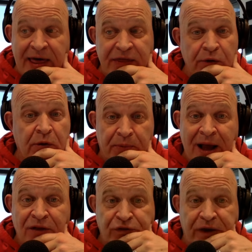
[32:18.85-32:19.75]
There were
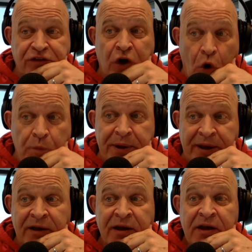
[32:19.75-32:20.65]
Browns fans
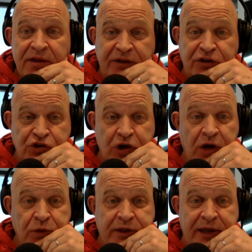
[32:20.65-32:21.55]
hoping that
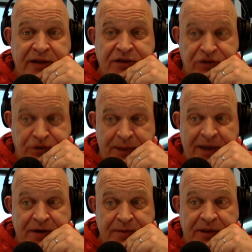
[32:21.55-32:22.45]
Deshaun would get
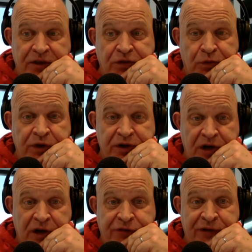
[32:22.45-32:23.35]
suspended because it would have
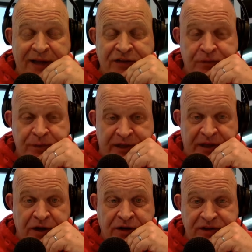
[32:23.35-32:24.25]
nullified some of the
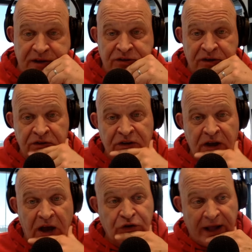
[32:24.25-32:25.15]
guarantees in his
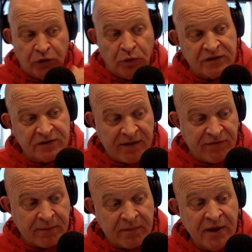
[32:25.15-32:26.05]
contract. It would have saved
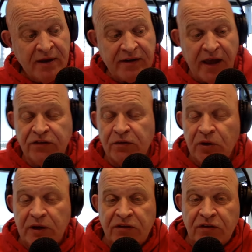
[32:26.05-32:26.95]
them tens of
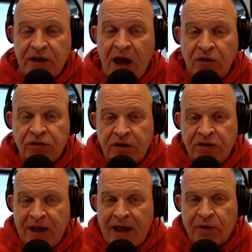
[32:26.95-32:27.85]
millions of dollars on the
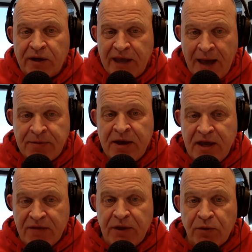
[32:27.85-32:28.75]
salary cap
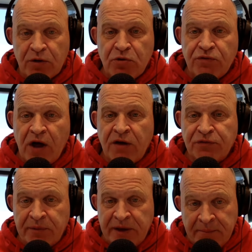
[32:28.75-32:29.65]
if they were to move on
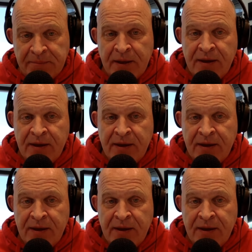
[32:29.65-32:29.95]
from him.